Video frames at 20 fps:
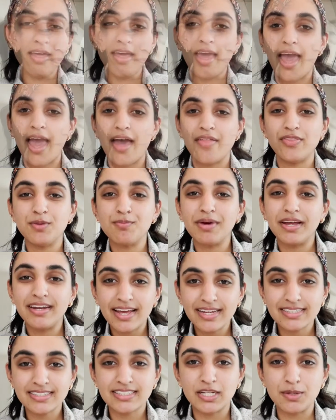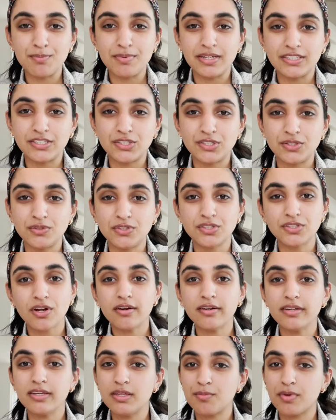And then my next tip is to
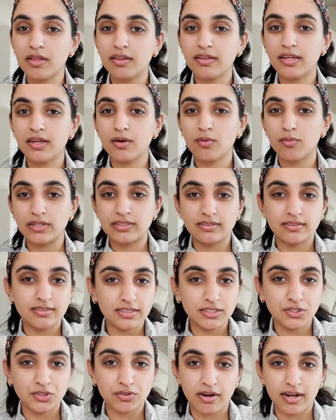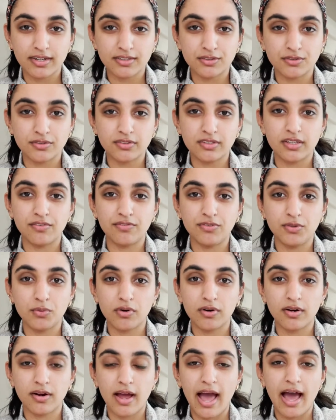start emailing residency directors if you
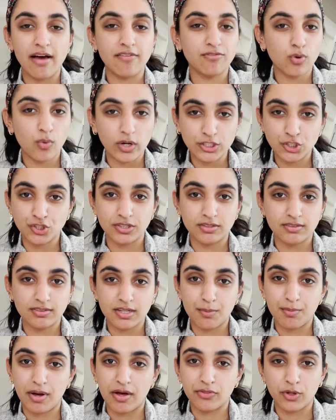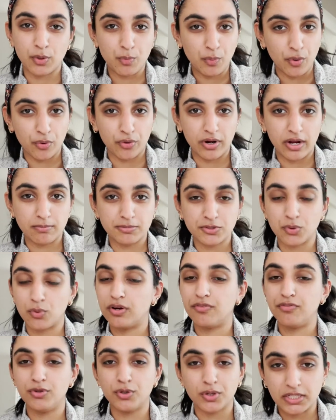have questions about their programs, or
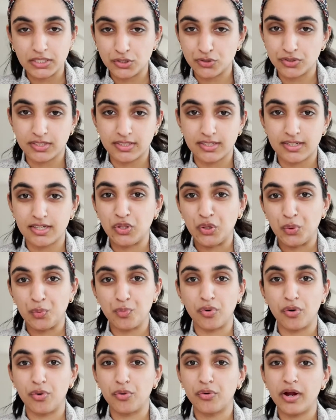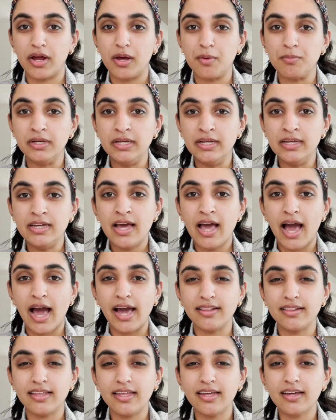if you're interested in their program. I
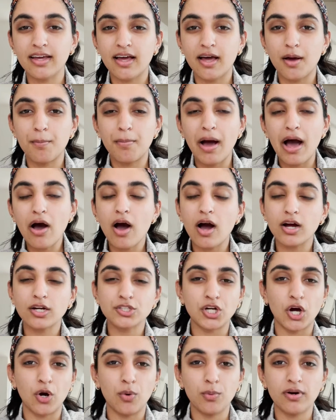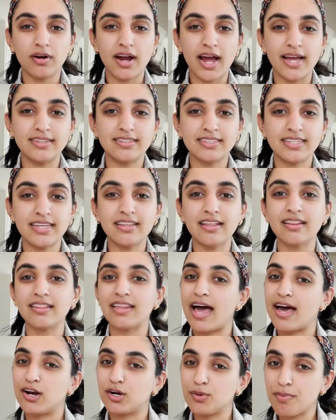think about October, I'd say the
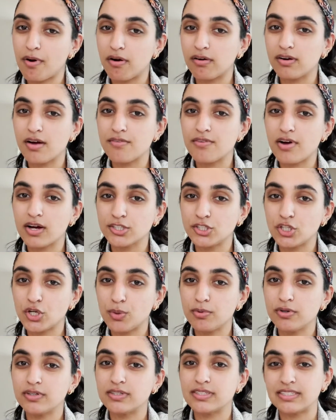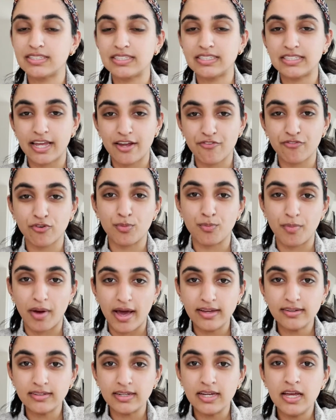latter part of October is a safer
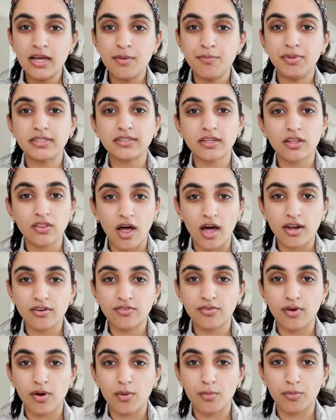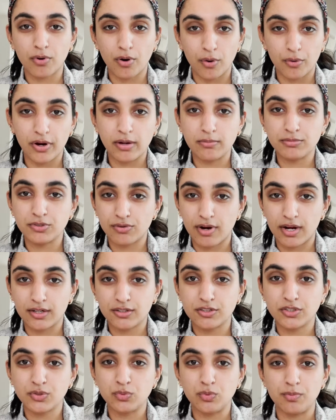bet, because a lot of program
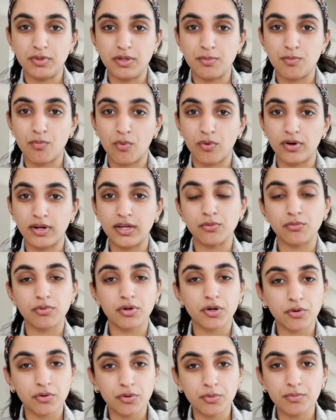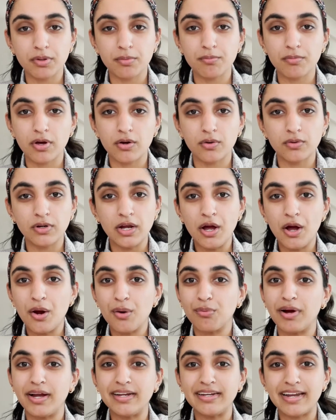directors will be more in recruitment mode.
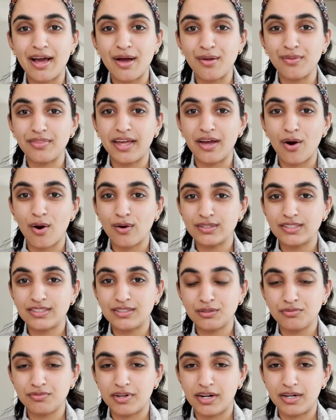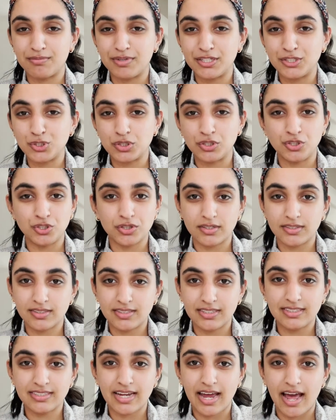Right now, they are still very much
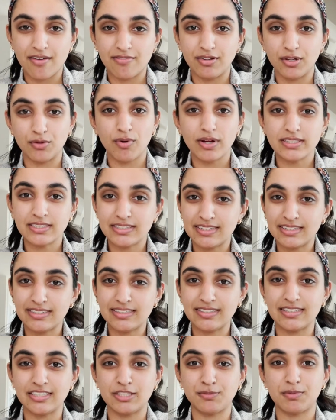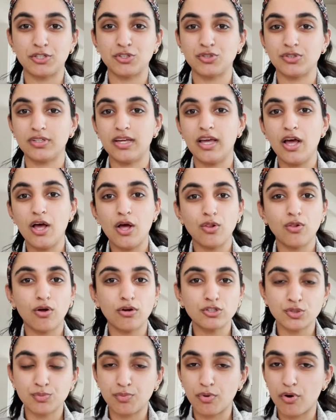adjusting to having residents, especially
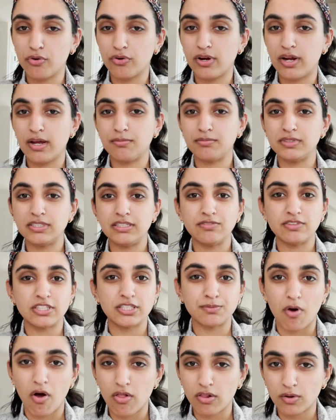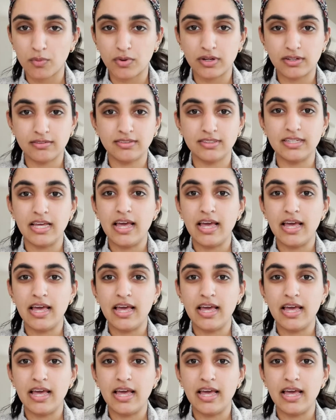larger programs, even smaller ones.